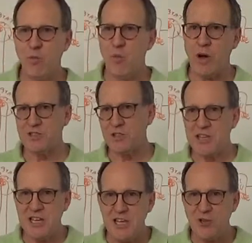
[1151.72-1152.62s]

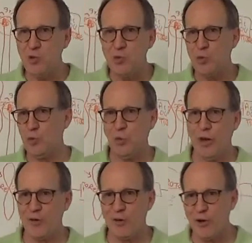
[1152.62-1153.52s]
Wasolini too,
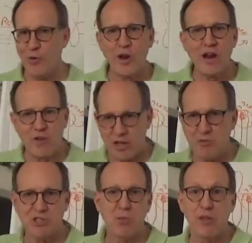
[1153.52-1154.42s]
I don't know, whatever. Give me
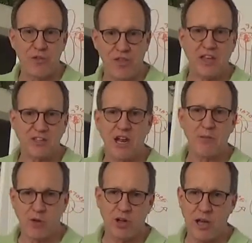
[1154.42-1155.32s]
some other things, and I'm
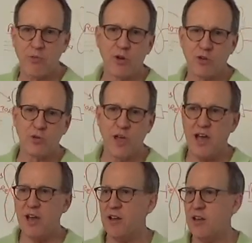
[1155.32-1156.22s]
gonna do
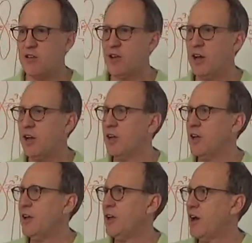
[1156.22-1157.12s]
that. And I
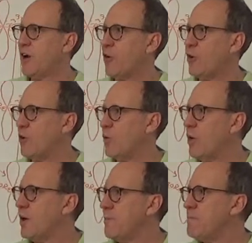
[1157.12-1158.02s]
don't
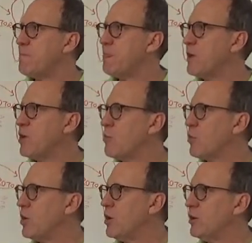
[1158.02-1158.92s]
know, you know, I'm
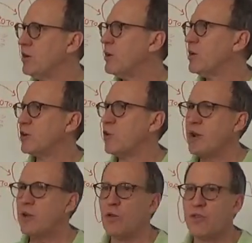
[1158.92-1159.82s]
gonna integrate
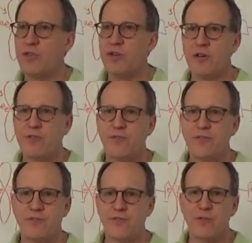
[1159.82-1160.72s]
it with the
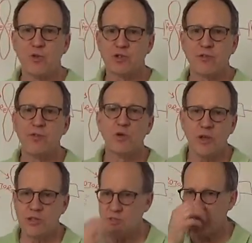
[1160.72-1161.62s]
Future Food
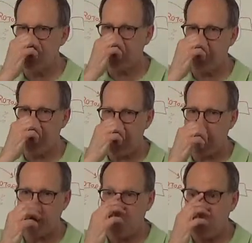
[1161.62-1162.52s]
Institute
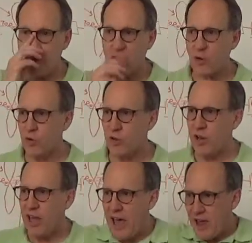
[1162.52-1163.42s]
thing, and you know, we're
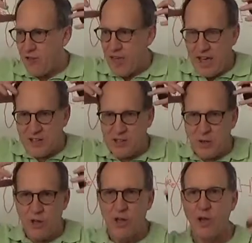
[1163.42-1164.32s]
gonna add that.
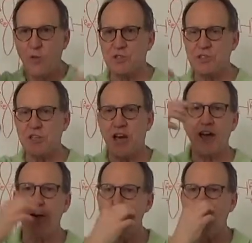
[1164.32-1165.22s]
So, what's the
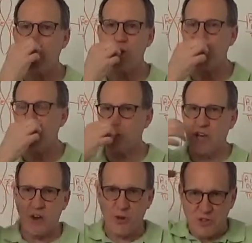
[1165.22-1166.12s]
guy up north in
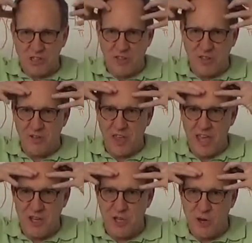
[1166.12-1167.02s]
Bolzano that's got like the
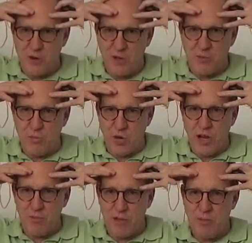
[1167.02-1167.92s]
headgear you can put
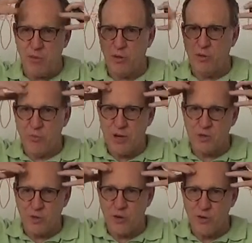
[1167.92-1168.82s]
on people and
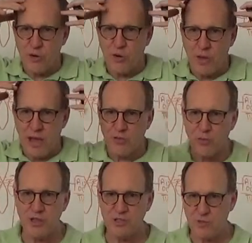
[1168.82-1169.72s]
measure their neural
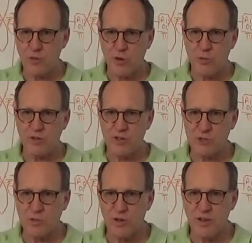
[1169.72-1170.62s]
pathways? Have you heard about
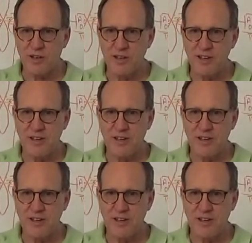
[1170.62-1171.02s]
this one?